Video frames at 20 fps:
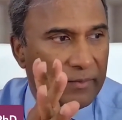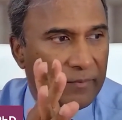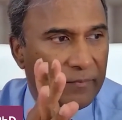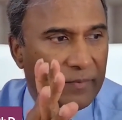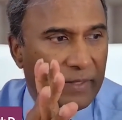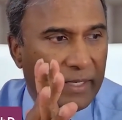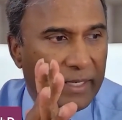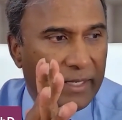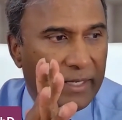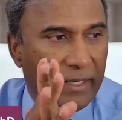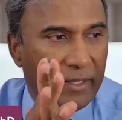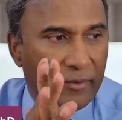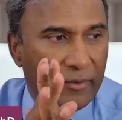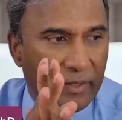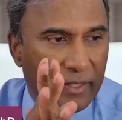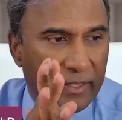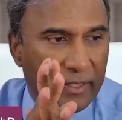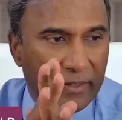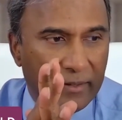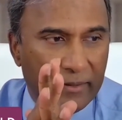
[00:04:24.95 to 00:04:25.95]

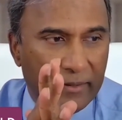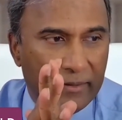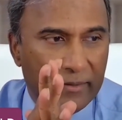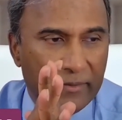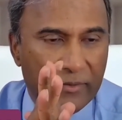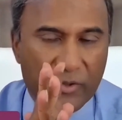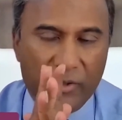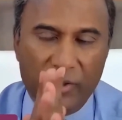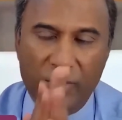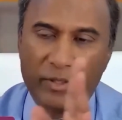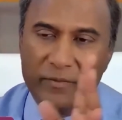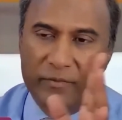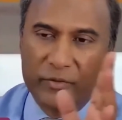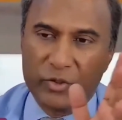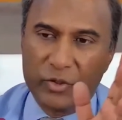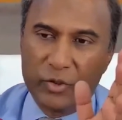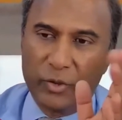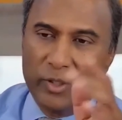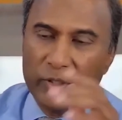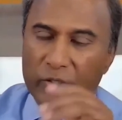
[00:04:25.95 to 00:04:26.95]
Viagra sort of
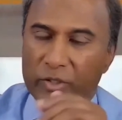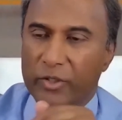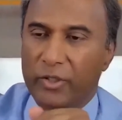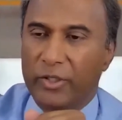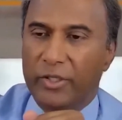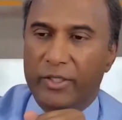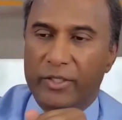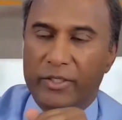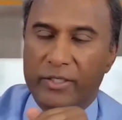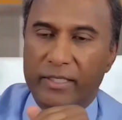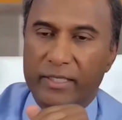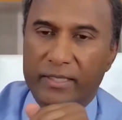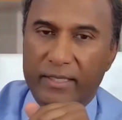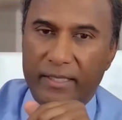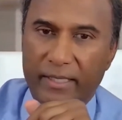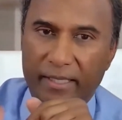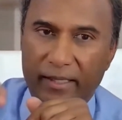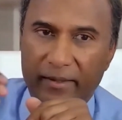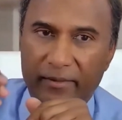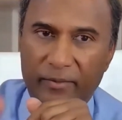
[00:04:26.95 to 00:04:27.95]
short circuits this
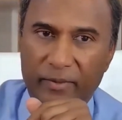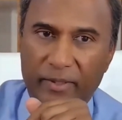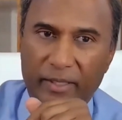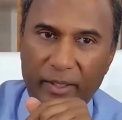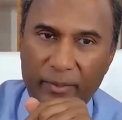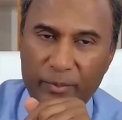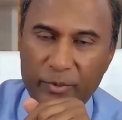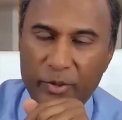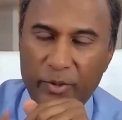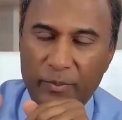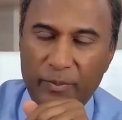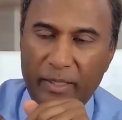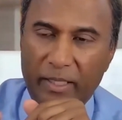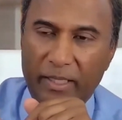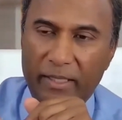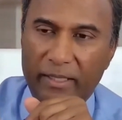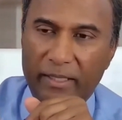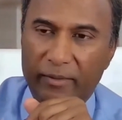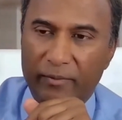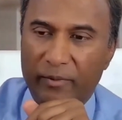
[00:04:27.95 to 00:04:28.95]
and helps your
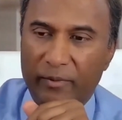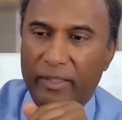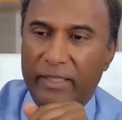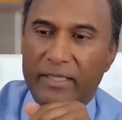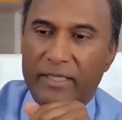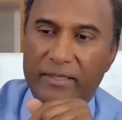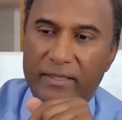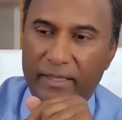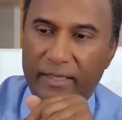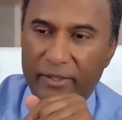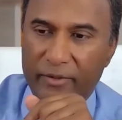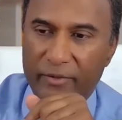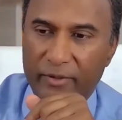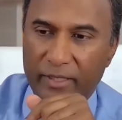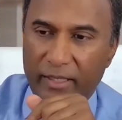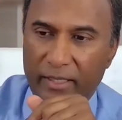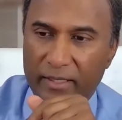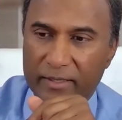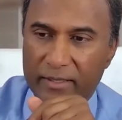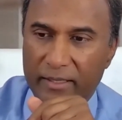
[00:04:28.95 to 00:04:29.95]
body release nitric
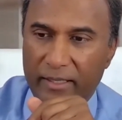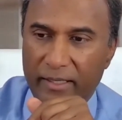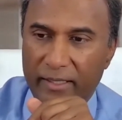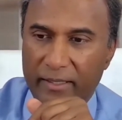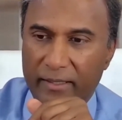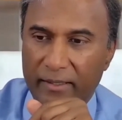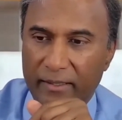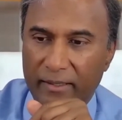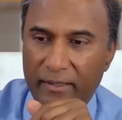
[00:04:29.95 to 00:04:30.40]
oxide,